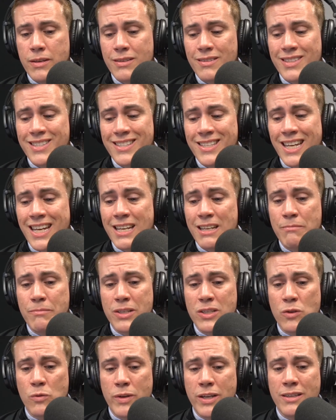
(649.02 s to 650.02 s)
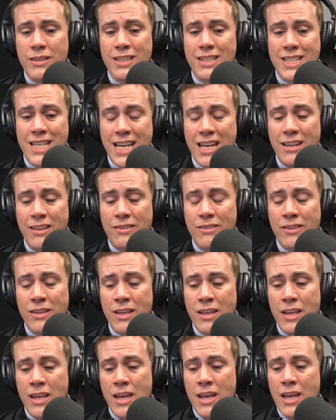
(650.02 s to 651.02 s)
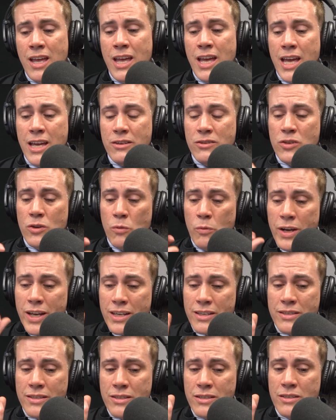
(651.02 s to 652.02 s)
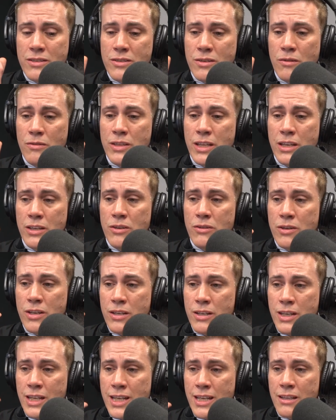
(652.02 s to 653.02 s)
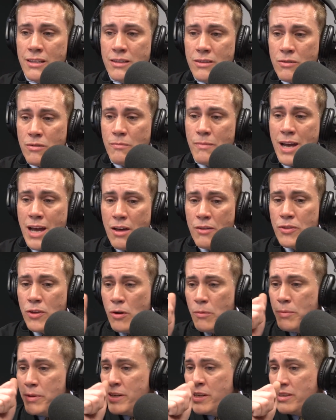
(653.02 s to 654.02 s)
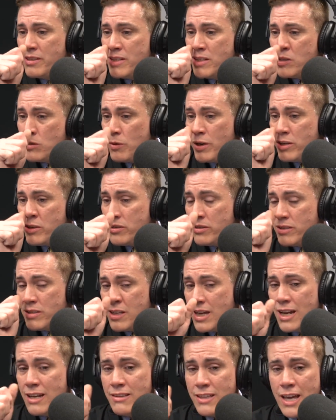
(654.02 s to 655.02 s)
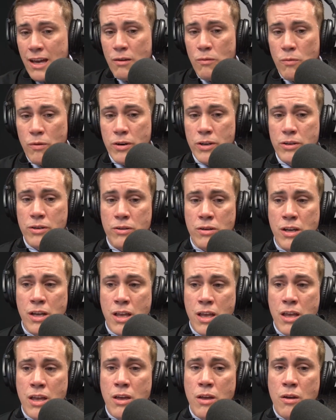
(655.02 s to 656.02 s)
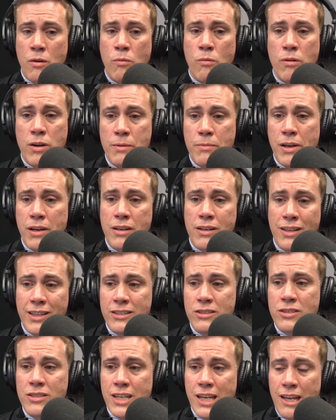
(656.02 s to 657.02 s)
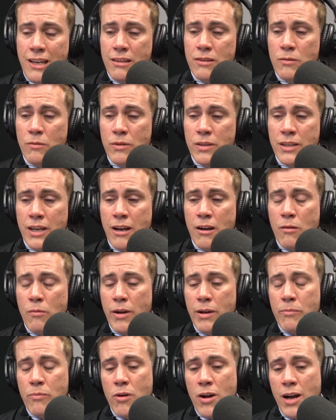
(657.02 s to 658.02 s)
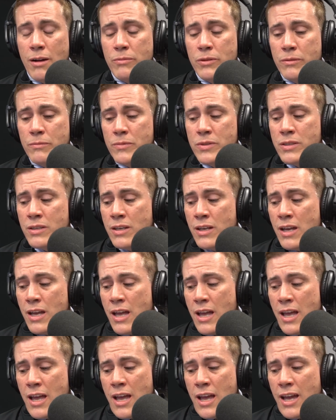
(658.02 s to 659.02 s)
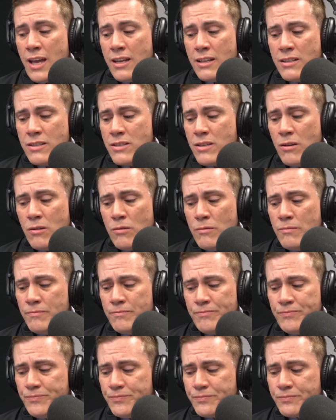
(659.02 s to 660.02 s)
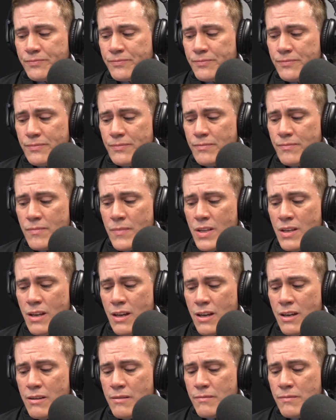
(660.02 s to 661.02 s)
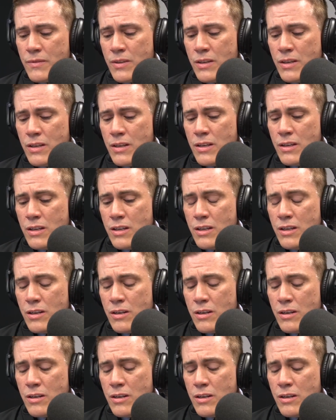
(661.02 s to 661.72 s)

stick in between the teeth and twist, so that you can get their mouth open in situations like that where you're worried about clenched teeth with airway problems, and so. Um, you